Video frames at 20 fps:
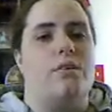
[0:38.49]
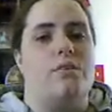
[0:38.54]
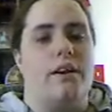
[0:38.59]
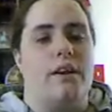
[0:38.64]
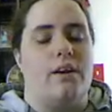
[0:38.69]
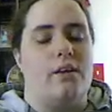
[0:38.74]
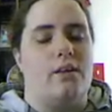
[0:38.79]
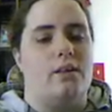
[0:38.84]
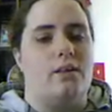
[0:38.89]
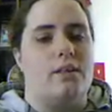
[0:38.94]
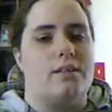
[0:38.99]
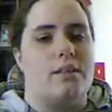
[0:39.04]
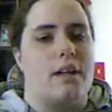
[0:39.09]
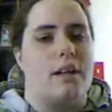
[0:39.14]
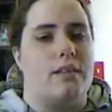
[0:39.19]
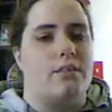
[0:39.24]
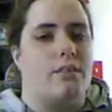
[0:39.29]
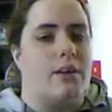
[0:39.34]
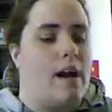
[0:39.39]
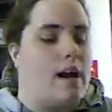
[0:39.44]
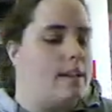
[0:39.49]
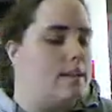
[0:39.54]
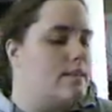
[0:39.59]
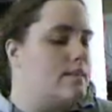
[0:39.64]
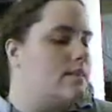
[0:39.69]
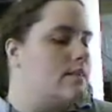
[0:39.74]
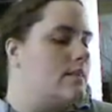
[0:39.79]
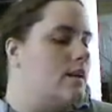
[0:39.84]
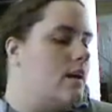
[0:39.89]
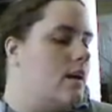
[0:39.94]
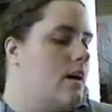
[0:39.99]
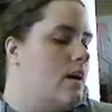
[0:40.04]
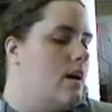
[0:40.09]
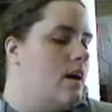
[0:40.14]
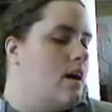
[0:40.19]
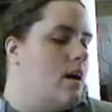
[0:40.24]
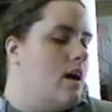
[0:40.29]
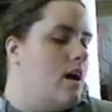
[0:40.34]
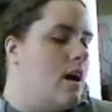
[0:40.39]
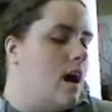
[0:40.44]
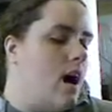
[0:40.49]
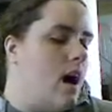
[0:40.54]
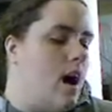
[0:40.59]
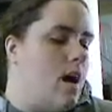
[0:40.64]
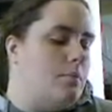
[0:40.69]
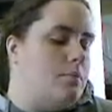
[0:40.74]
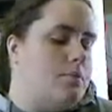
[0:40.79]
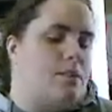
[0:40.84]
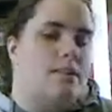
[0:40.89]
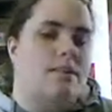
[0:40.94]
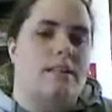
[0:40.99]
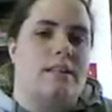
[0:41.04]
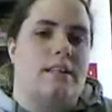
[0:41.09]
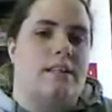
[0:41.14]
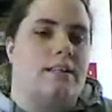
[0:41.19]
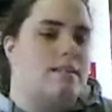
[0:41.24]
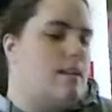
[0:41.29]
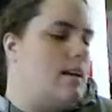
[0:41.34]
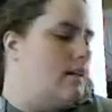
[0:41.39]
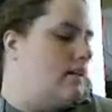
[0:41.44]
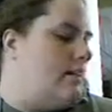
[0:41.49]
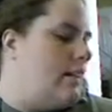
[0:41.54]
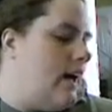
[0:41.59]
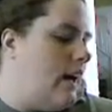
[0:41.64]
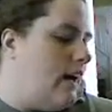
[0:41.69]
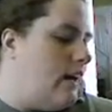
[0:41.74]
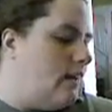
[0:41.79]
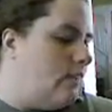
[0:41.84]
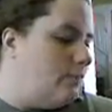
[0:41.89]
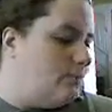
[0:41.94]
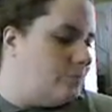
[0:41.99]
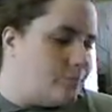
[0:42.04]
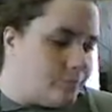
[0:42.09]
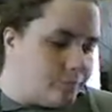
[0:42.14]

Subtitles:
find a whole new set of friends. Just things like that.